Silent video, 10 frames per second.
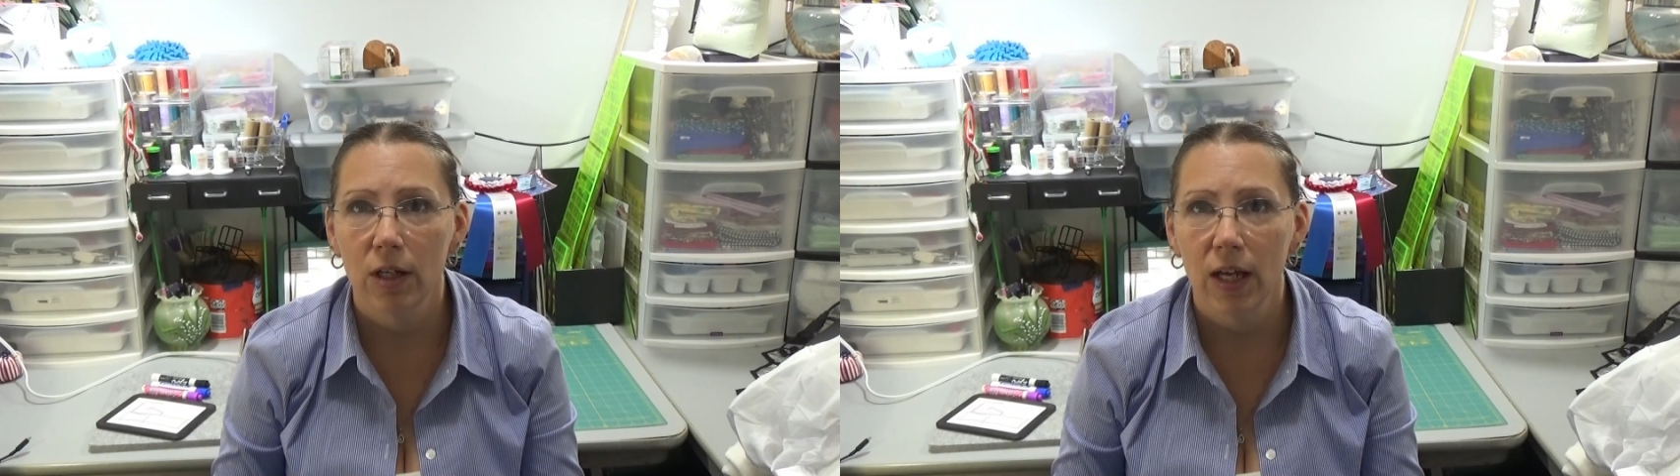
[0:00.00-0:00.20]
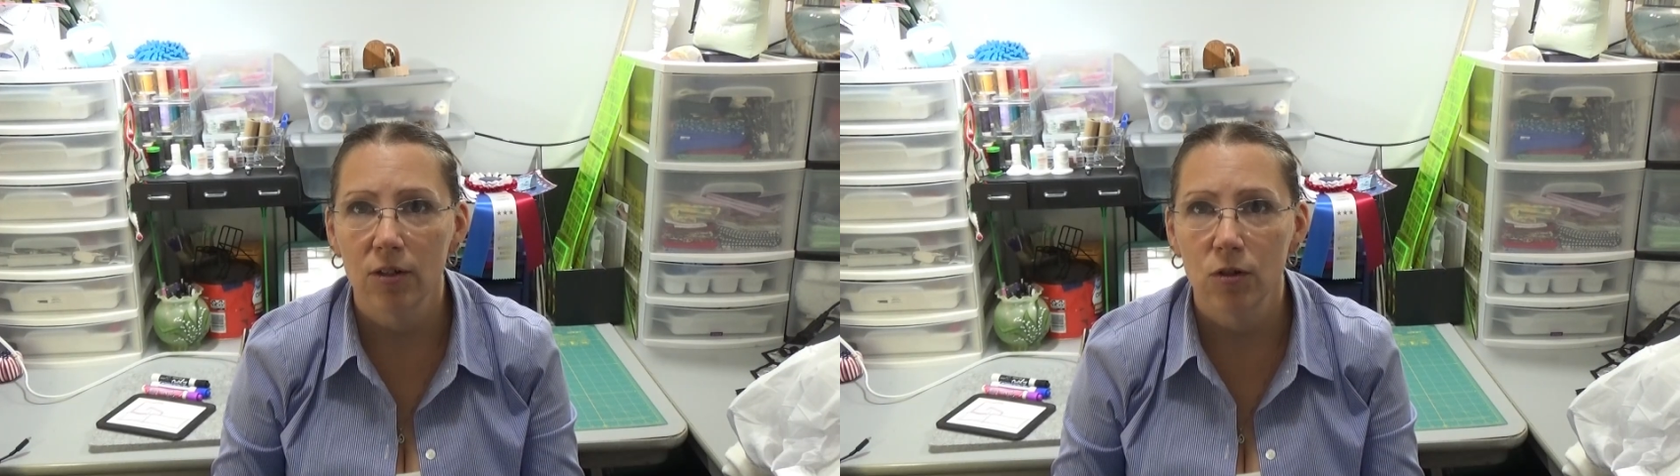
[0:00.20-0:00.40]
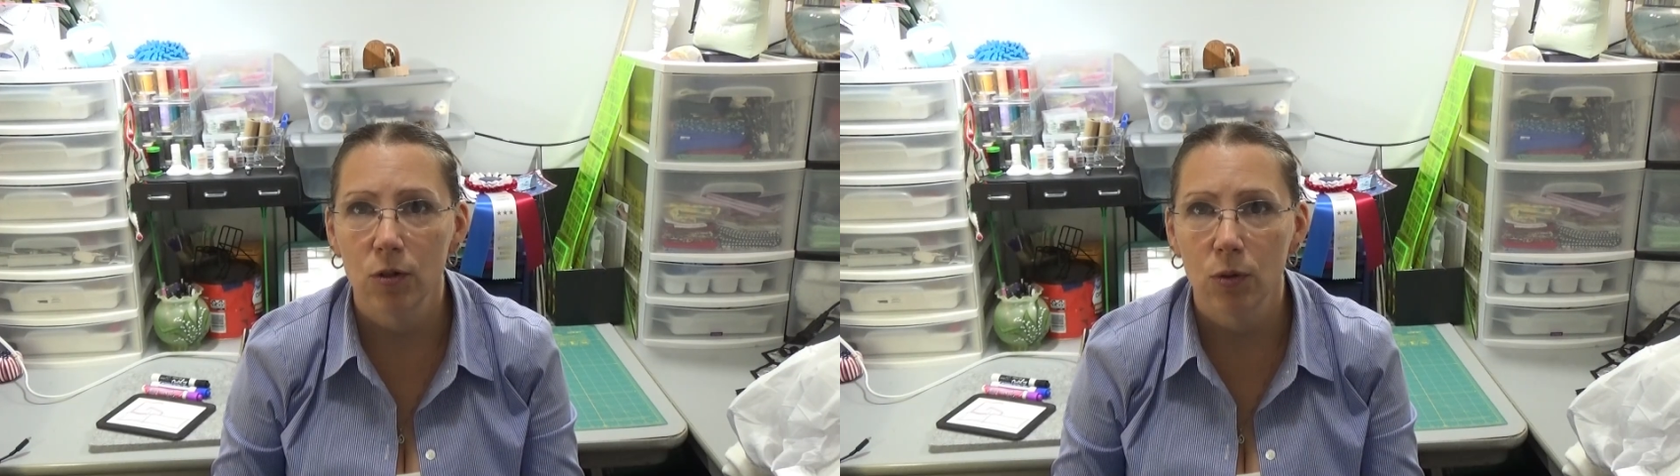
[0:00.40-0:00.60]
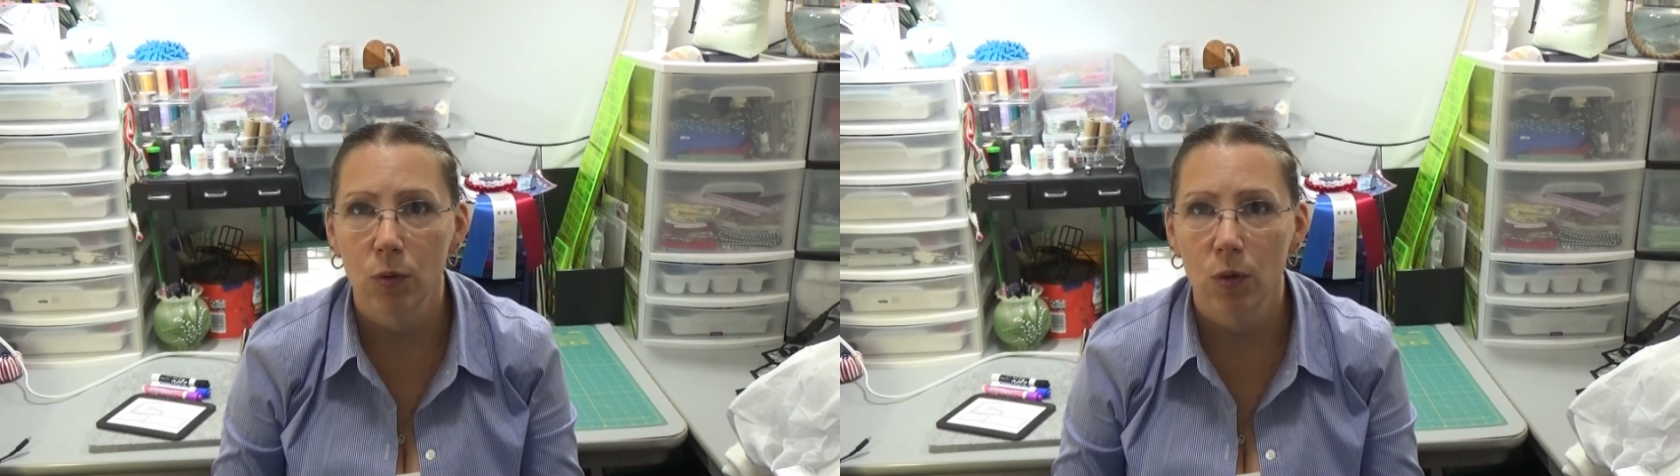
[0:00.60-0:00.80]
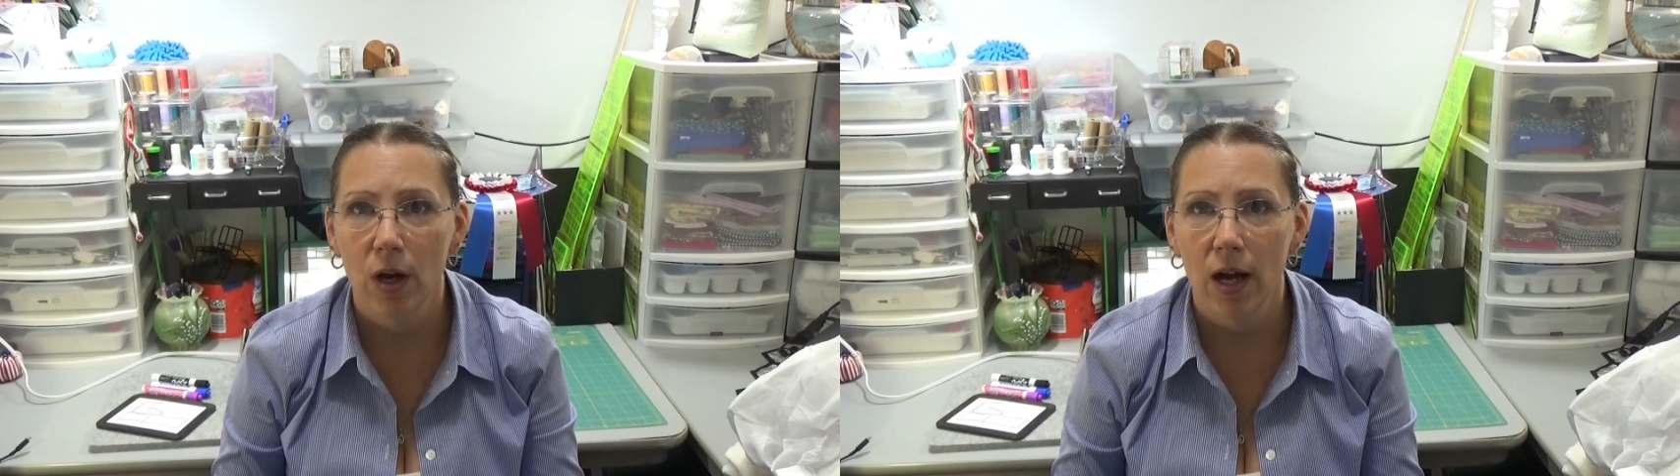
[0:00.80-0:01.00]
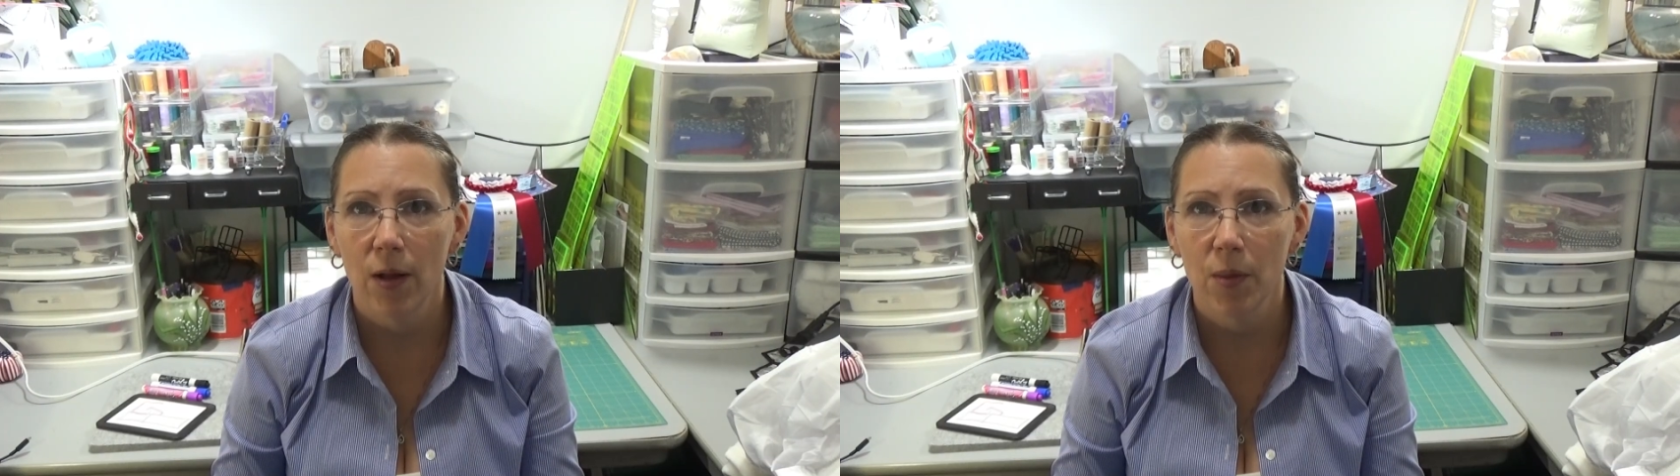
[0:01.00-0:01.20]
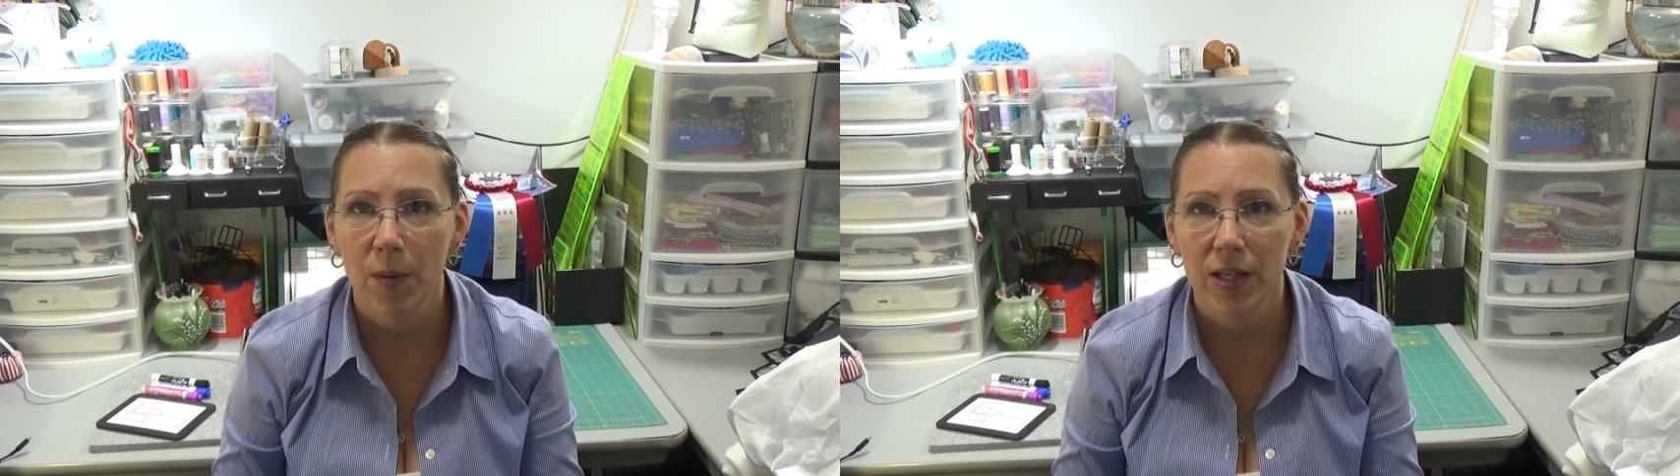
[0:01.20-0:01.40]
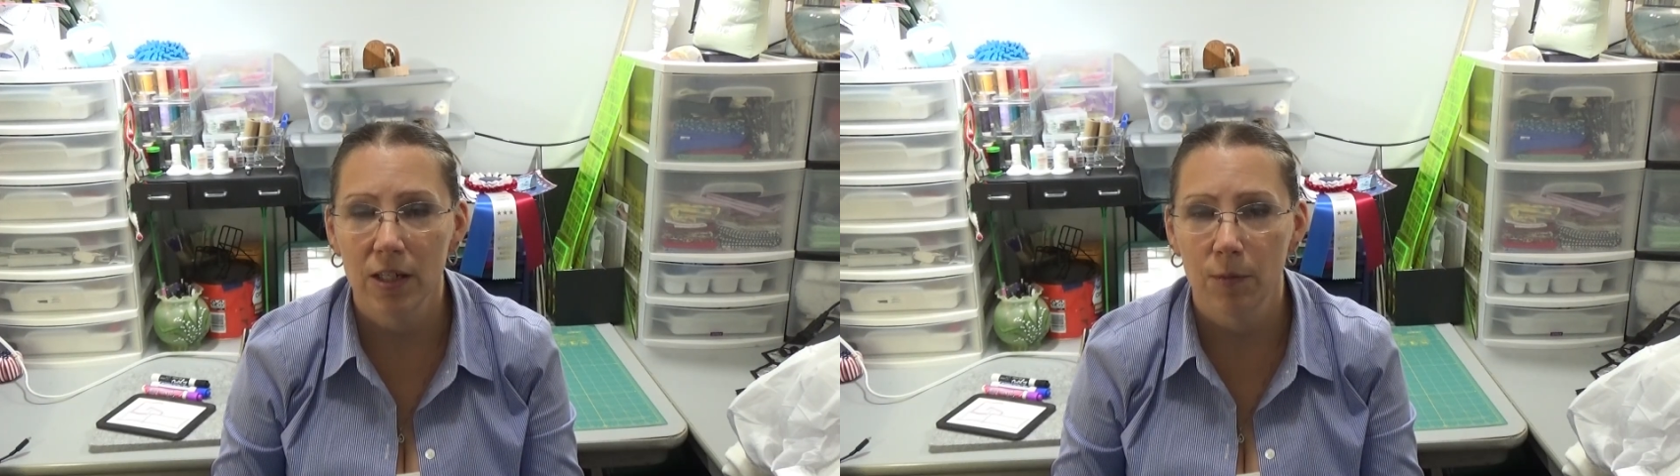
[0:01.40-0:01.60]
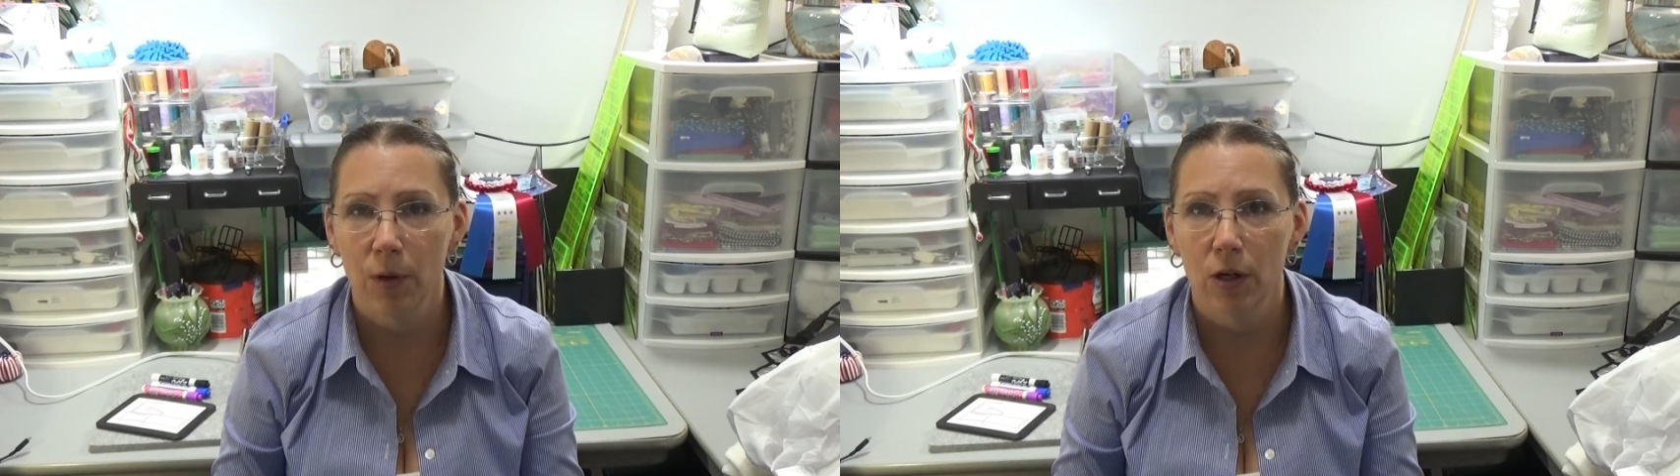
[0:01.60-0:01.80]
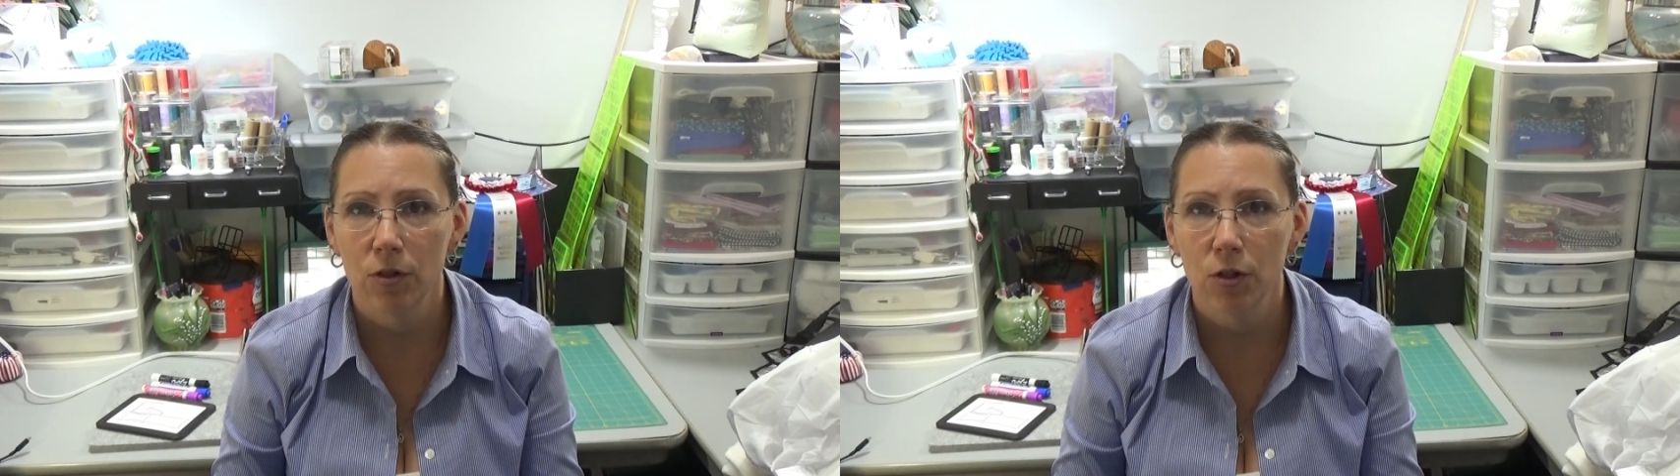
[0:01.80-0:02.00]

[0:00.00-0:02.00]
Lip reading: get to the basting part.